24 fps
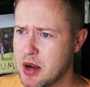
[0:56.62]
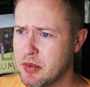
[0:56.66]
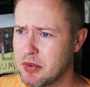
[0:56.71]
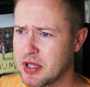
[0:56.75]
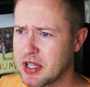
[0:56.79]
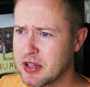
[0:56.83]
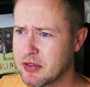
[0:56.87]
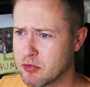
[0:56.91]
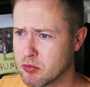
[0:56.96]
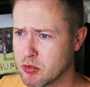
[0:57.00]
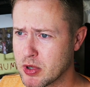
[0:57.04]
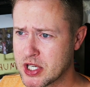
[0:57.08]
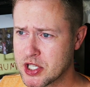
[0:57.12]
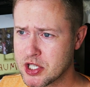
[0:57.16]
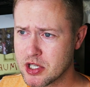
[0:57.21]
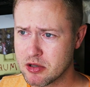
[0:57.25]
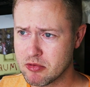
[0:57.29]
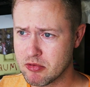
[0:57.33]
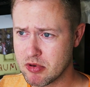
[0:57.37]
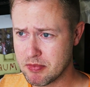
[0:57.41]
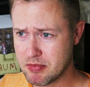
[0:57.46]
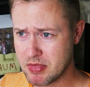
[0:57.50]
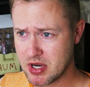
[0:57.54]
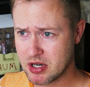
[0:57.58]
I believe
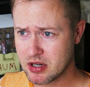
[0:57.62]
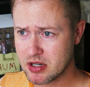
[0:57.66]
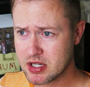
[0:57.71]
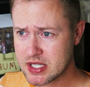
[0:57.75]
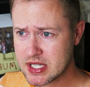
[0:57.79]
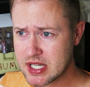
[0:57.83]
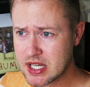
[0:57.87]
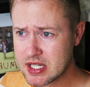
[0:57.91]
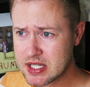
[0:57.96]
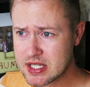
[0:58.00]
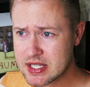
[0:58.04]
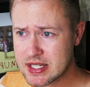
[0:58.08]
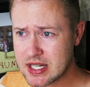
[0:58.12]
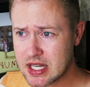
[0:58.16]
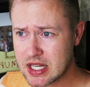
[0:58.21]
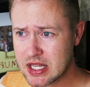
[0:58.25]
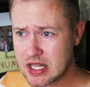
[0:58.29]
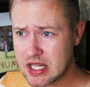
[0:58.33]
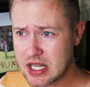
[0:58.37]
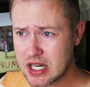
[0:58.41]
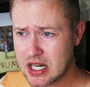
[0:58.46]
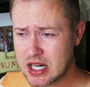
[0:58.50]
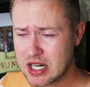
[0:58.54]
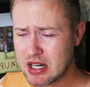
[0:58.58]
Richard Ramirez has
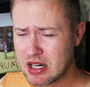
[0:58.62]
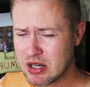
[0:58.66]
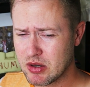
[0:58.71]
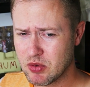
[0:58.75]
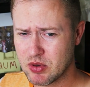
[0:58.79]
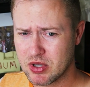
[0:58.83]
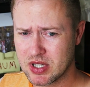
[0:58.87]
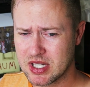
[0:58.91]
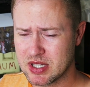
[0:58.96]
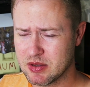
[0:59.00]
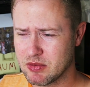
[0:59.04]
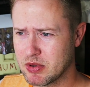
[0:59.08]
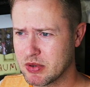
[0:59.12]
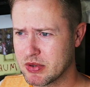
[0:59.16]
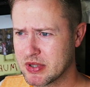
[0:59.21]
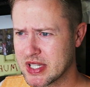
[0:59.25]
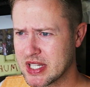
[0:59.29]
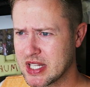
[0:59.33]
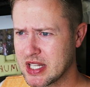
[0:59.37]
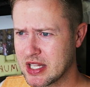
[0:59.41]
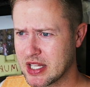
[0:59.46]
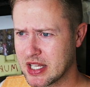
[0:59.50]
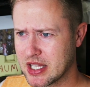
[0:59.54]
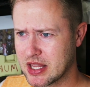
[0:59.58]
stayed there. What
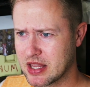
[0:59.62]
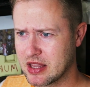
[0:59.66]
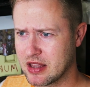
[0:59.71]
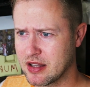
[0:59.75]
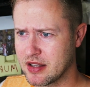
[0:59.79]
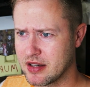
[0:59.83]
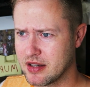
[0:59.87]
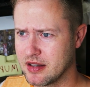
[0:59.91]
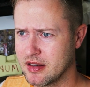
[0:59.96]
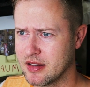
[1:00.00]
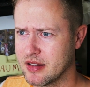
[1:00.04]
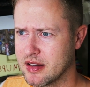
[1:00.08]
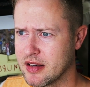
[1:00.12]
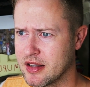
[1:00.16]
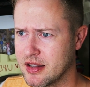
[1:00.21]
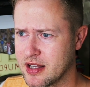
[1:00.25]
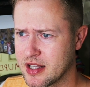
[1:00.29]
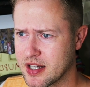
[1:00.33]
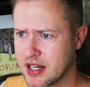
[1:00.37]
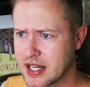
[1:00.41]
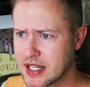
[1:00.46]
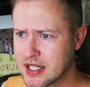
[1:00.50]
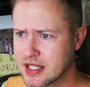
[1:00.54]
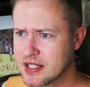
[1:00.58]
was he, like the
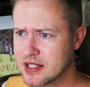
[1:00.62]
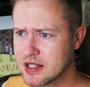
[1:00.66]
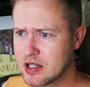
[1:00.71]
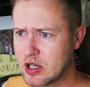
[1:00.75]
night